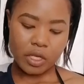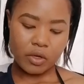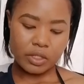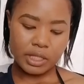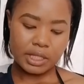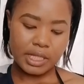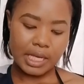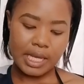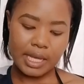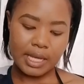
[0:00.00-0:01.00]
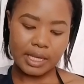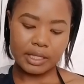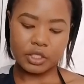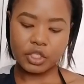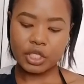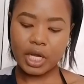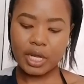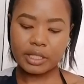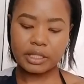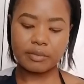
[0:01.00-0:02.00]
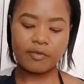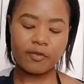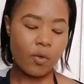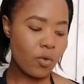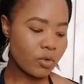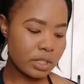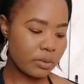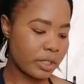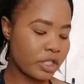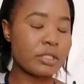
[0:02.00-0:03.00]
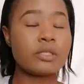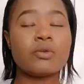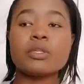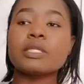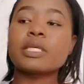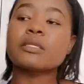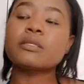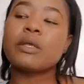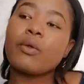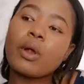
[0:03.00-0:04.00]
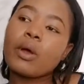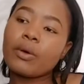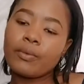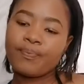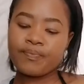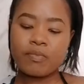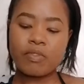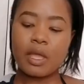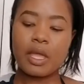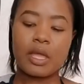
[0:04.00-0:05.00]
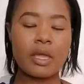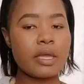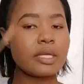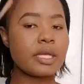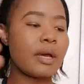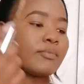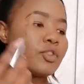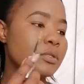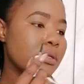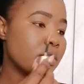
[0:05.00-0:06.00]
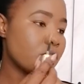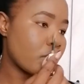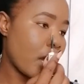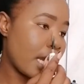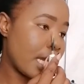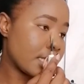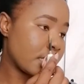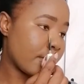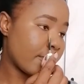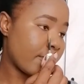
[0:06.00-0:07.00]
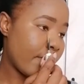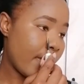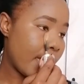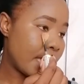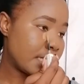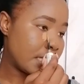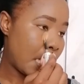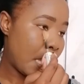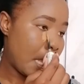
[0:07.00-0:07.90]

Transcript: concealer in a shade Deep Fawns, which is 060. And I'm just gonna start highlighting my face.